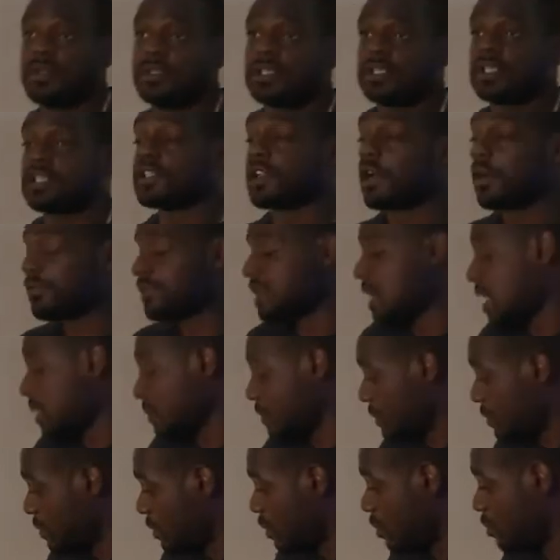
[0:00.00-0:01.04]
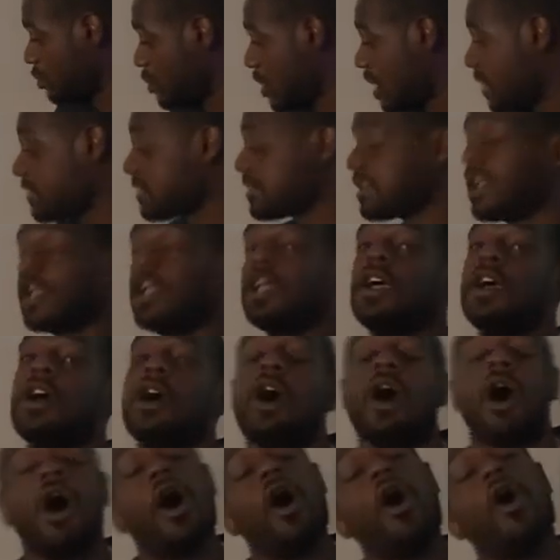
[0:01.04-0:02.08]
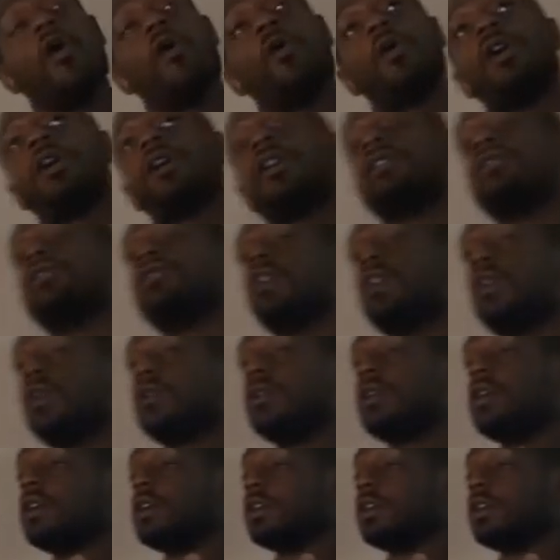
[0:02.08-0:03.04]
See, sometimes people gonna try to say, oh well, you know,